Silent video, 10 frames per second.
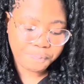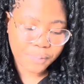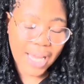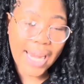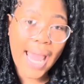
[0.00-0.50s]

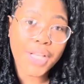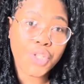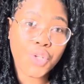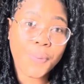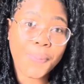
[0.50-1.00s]
it
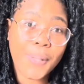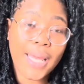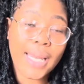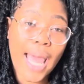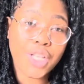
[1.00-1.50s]
has to
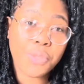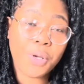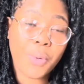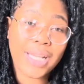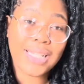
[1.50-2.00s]

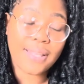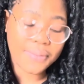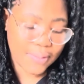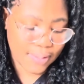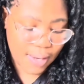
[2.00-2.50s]
be greater
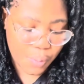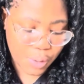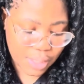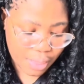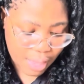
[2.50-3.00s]
than
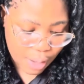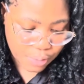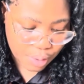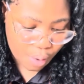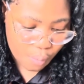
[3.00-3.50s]

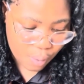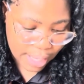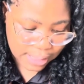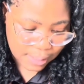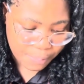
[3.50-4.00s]
600,000
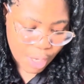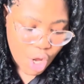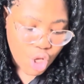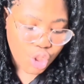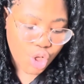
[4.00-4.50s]
rands.
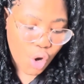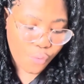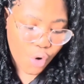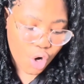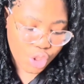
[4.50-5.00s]

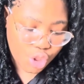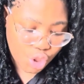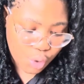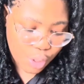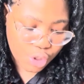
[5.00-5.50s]
So for
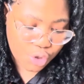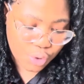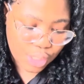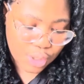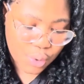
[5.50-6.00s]
continuing
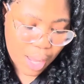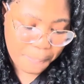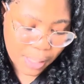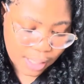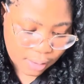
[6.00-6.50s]
students, so
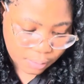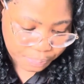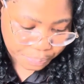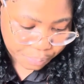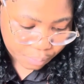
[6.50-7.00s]

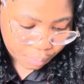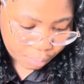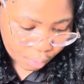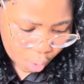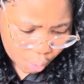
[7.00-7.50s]
appeal
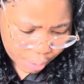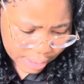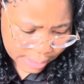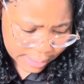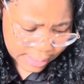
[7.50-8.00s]
or
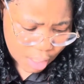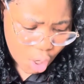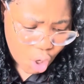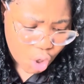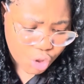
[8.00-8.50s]
reasons,
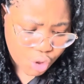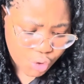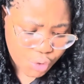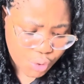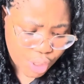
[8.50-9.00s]

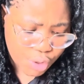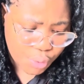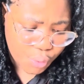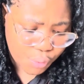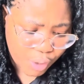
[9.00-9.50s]
continuing students
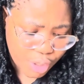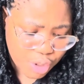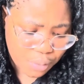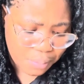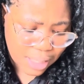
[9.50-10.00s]
who fail
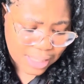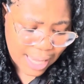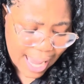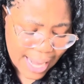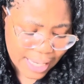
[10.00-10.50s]
to
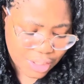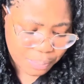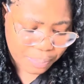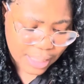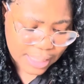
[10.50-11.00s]
meet
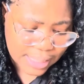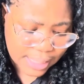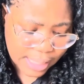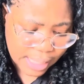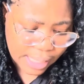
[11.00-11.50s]

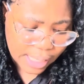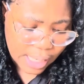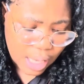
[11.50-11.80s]
eligibility,